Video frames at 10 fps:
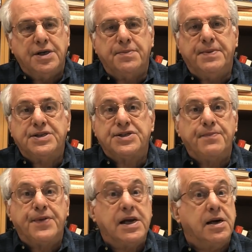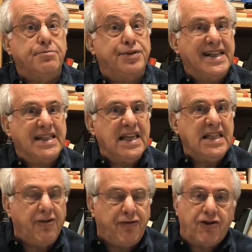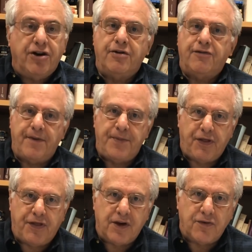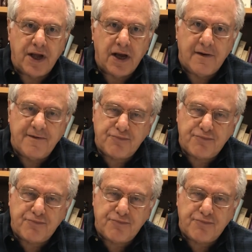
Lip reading: to be something completely different from the theory of